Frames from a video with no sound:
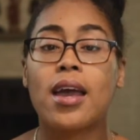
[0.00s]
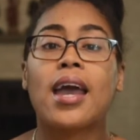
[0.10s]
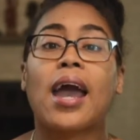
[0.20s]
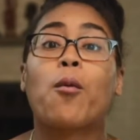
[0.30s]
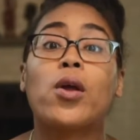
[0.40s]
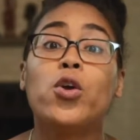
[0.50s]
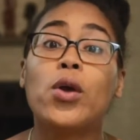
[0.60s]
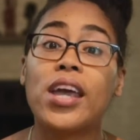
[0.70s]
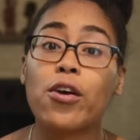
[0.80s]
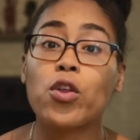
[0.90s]
And when you
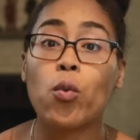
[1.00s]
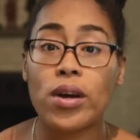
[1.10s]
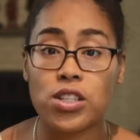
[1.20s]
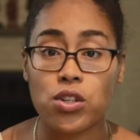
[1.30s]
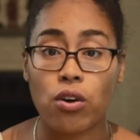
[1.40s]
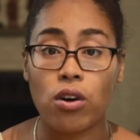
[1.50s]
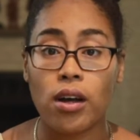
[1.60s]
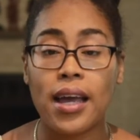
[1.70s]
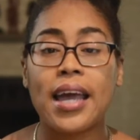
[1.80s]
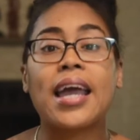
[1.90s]
hear the whistle,
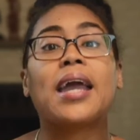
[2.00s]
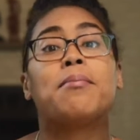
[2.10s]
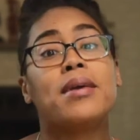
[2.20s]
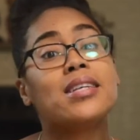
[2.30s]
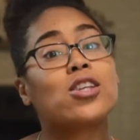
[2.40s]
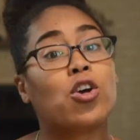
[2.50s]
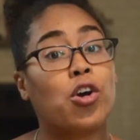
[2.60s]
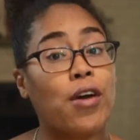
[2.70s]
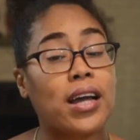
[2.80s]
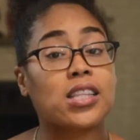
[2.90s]
it means
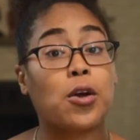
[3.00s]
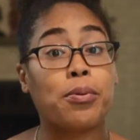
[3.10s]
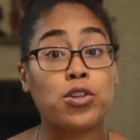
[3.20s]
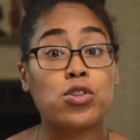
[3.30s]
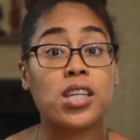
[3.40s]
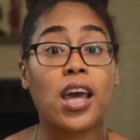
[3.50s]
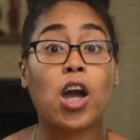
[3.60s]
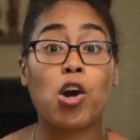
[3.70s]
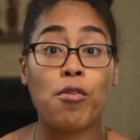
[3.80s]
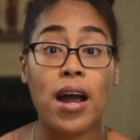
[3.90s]
they're producing it
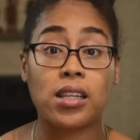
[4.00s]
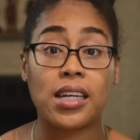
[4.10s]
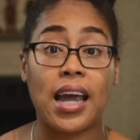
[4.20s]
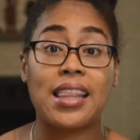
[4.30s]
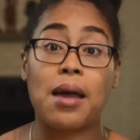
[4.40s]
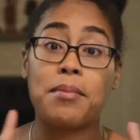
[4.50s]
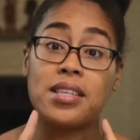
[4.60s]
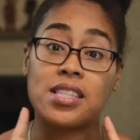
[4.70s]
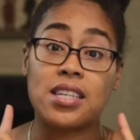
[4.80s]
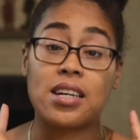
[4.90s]
correctly, and that
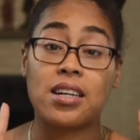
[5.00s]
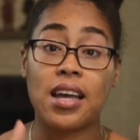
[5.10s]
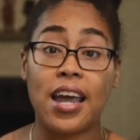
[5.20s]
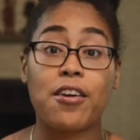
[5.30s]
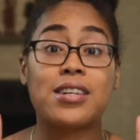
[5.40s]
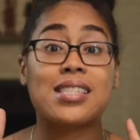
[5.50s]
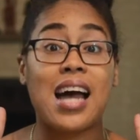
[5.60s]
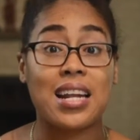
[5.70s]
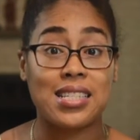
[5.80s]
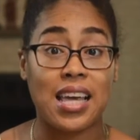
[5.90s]
means the air is
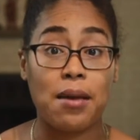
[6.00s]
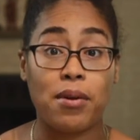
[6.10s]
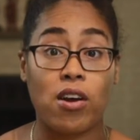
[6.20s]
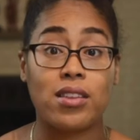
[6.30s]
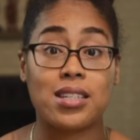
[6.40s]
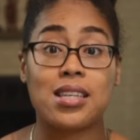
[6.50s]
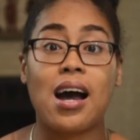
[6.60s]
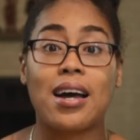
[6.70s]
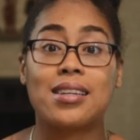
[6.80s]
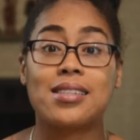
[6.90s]
not escaping on the
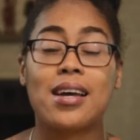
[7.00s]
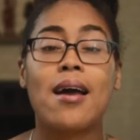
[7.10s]
sides.